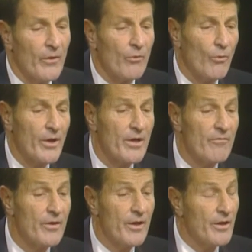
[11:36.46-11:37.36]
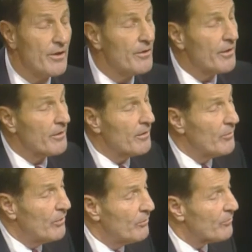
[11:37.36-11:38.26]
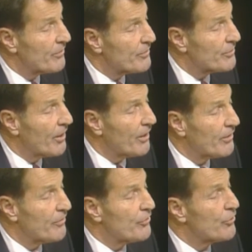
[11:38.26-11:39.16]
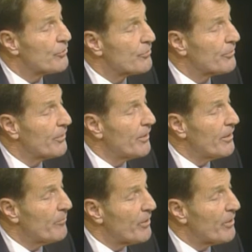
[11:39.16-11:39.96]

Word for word: One evening, he did not come home with the child at the usual time,